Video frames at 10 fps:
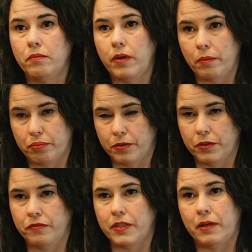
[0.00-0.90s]

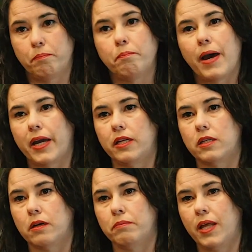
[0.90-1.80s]
improved and back into
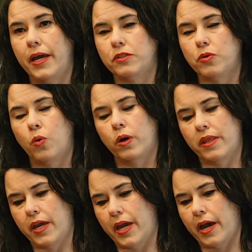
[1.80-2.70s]
compliance, or
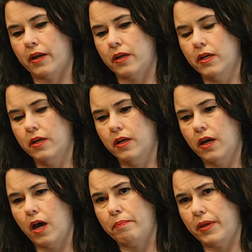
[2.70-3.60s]
they can
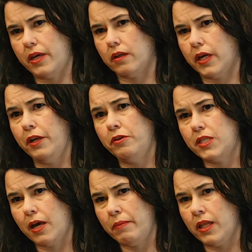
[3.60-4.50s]
appeal. Can you
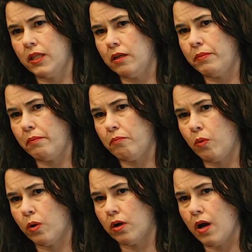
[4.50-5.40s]
tell me a little bit
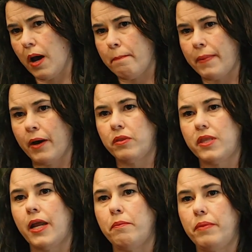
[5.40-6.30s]
more about
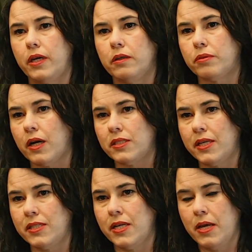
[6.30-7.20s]
that appeal
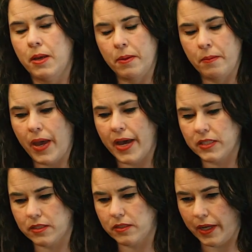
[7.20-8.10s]
process?
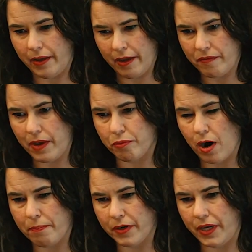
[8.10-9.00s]
As if a
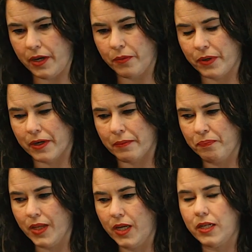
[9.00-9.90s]
property owner
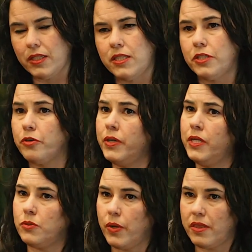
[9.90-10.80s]

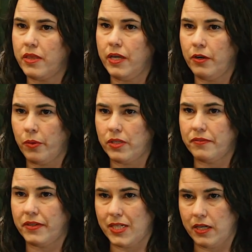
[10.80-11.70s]
disagrees with the notice of
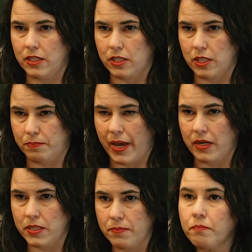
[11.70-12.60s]
intent to
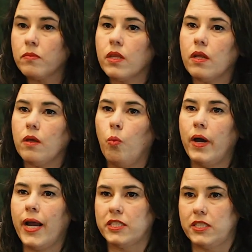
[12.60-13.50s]
suspend, what
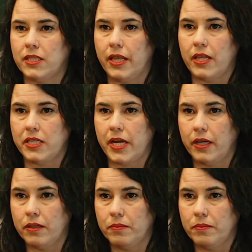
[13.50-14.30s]
actions can they take?